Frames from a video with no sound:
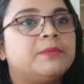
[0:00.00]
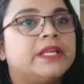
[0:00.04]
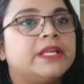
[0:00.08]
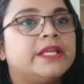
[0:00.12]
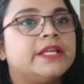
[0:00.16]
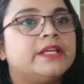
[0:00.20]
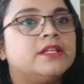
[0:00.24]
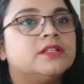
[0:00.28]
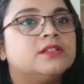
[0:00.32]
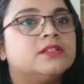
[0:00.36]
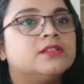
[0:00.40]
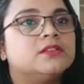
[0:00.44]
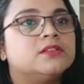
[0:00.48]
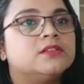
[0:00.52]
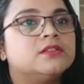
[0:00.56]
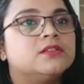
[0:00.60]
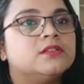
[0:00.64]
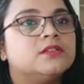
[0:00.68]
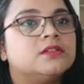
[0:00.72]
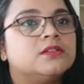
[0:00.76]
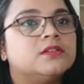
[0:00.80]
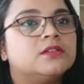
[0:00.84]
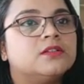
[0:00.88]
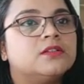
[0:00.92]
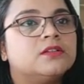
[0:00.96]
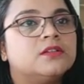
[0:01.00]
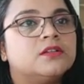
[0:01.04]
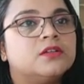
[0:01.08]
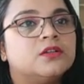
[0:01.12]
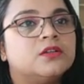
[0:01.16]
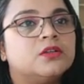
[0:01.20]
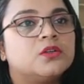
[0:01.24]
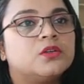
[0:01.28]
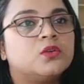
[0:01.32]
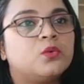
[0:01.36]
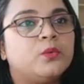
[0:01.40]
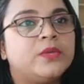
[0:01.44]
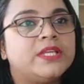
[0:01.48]
played
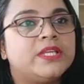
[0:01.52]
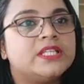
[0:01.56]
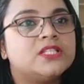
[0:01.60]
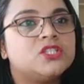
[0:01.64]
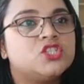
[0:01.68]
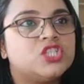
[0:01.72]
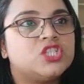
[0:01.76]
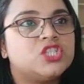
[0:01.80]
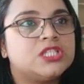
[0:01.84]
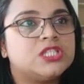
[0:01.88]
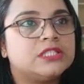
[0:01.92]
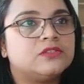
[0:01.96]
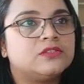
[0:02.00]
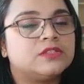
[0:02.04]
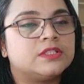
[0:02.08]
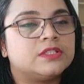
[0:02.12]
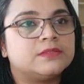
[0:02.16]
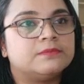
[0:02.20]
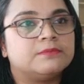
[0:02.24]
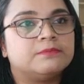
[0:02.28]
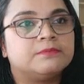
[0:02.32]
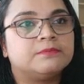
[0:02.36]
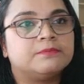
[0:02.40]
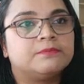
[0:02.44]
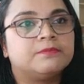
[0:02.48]
queen g3.